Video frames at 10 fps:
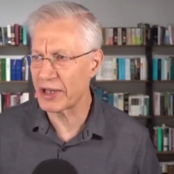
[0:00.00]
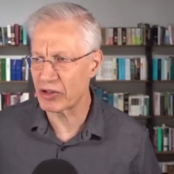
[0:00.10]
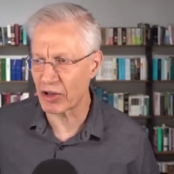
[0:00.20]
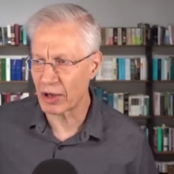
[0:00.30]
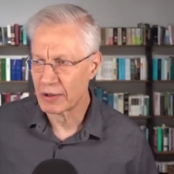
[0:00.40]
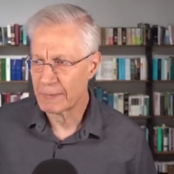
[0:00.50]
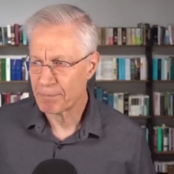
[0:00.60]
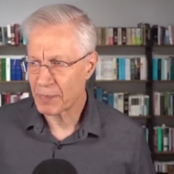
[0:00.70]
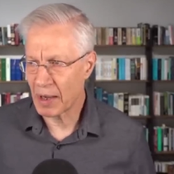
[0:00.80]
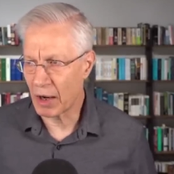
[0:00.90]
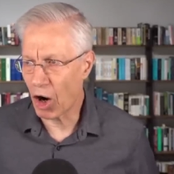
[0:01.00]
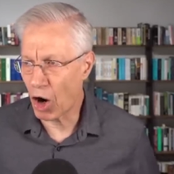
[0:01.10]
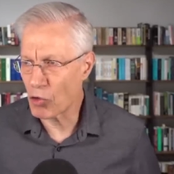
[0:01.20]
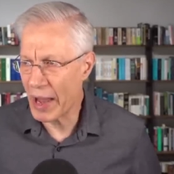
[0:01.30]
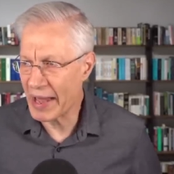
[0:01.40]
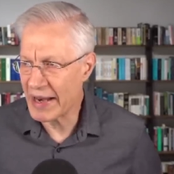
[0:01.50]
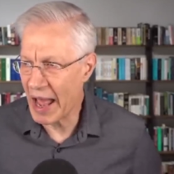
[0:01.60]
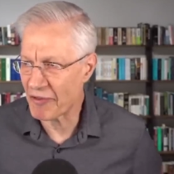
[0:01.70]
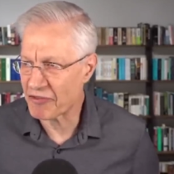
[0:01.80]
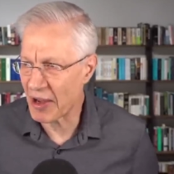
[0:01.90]
He's a, a R N
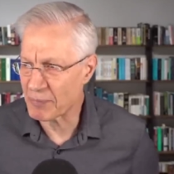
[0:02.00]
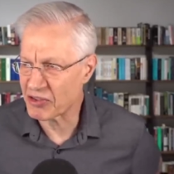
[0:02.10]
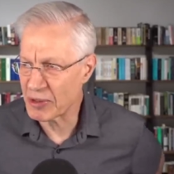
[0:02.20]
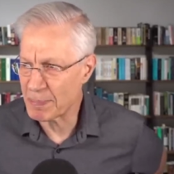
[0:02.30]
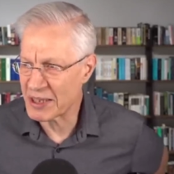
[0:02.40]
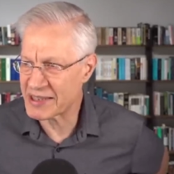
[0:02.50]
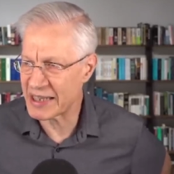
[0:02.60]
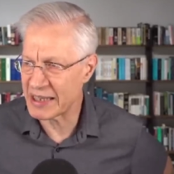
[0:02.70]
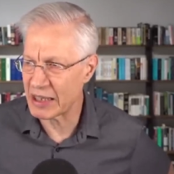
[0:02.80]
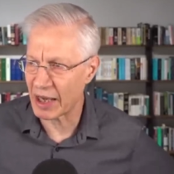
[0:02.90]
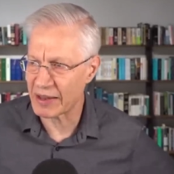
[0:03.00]
F M C P T.